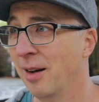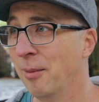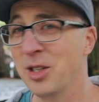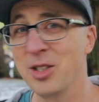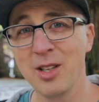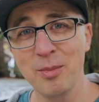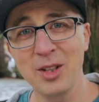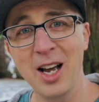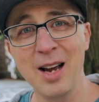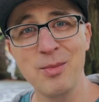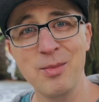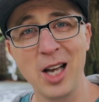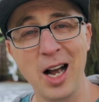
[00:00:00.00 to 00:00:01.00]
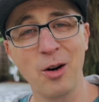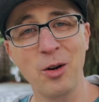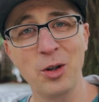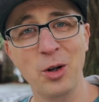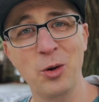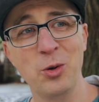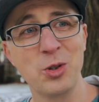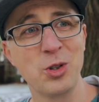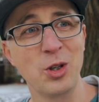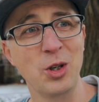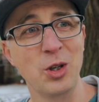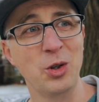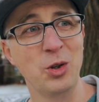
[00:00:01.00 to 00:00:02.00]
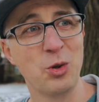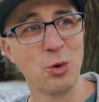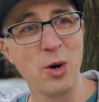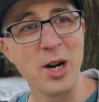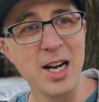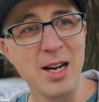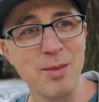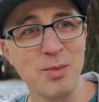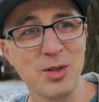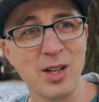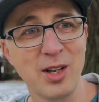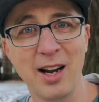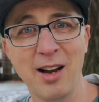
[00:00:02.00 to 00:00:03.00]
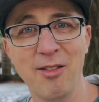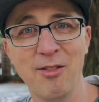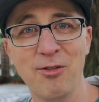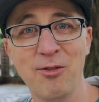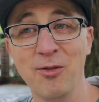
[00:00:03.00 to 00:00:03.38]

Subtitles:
But sometimes out of those dreams that have